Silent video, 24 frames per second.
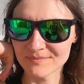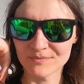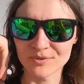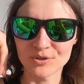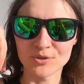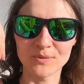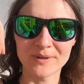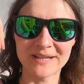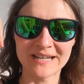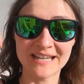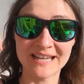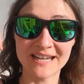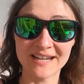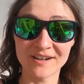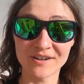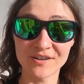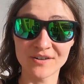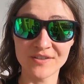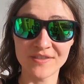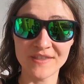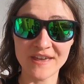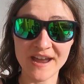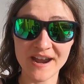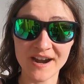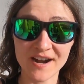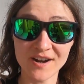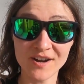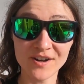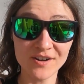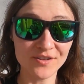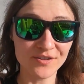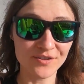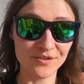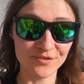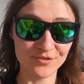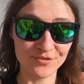Between here and
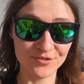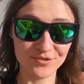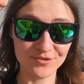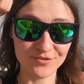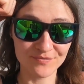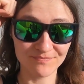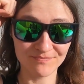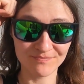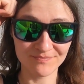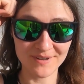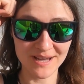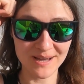there's